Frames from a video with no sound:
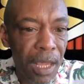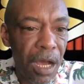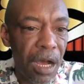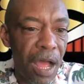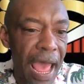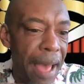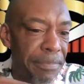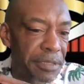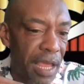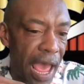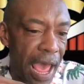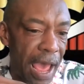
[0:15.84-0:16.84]

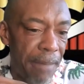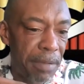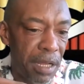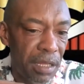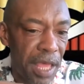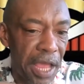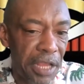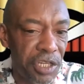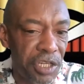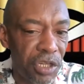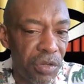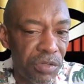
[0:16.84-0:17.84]
HAPPS App that
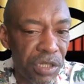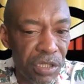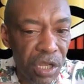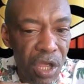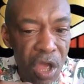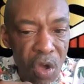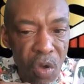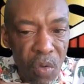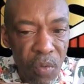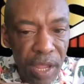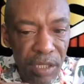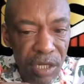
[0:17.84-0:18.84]
she uses,
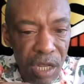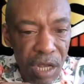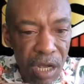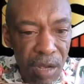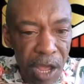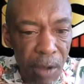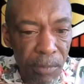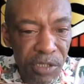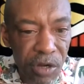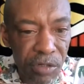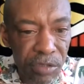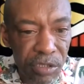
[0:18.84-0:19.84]
which helps
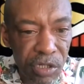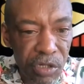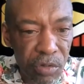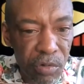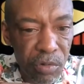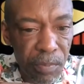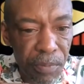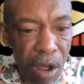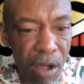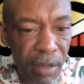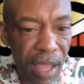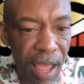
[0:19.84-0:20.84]
her to
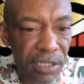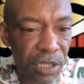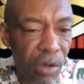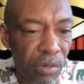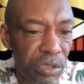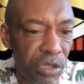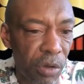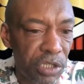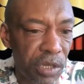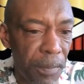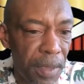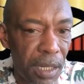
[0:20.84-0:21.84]
broadcast on
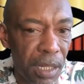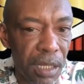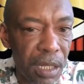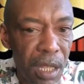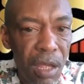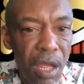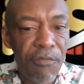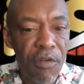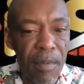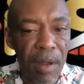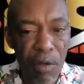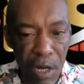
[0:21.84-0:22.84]
social media
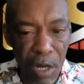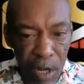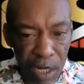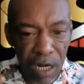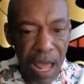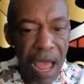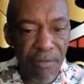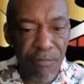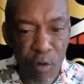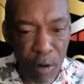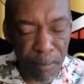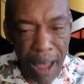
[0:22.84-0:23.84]
in a live
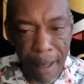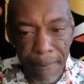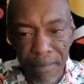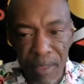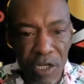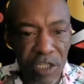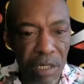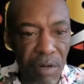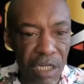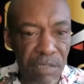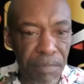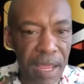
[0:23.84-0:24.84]
format. She
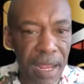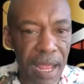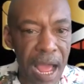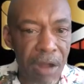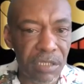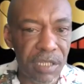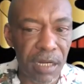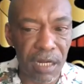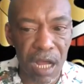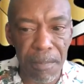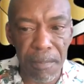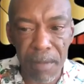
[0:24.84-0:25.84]
will explain how to set
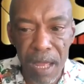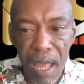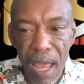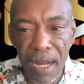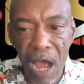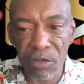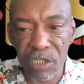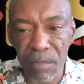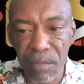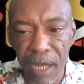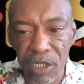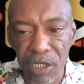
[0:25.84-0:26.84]
it up and how
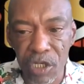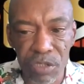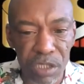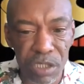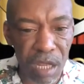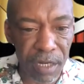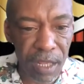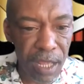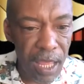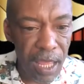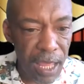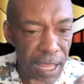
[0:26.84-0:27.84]
she makes use of it.
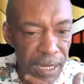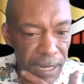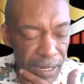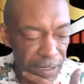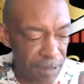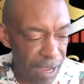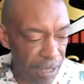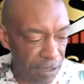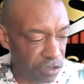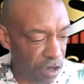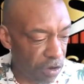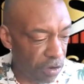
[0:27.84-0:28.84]
In
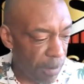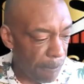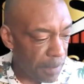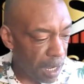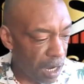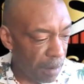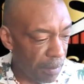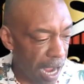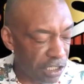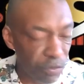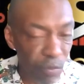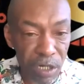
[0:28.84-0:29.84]
saying so,
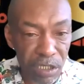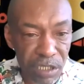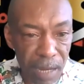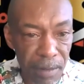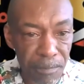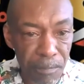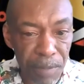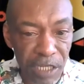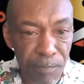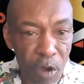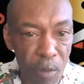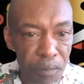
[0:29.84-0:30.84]
I just want to say
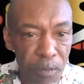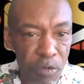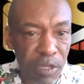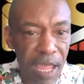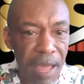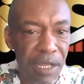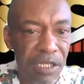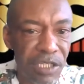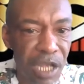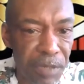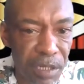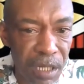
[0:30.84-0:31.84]
BeastMode Bootcamp is
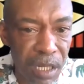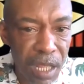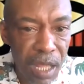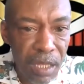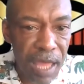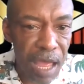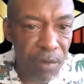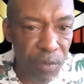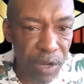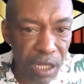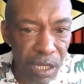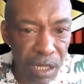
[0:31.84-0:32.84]
something that
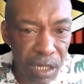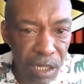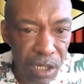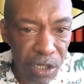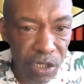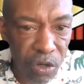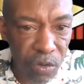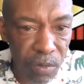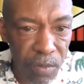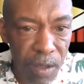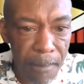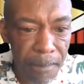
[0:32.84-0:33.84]
we
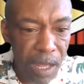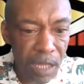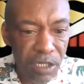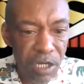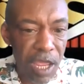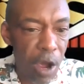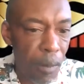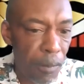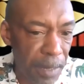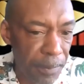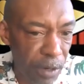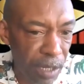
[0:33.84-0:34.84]
do to help
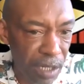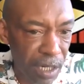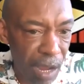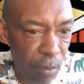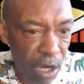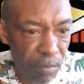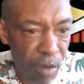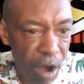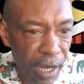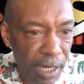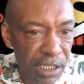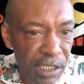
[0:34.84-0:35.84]
people in the network
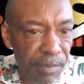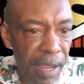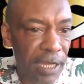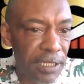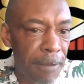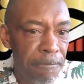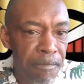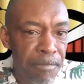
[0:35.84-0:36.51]
marketing space.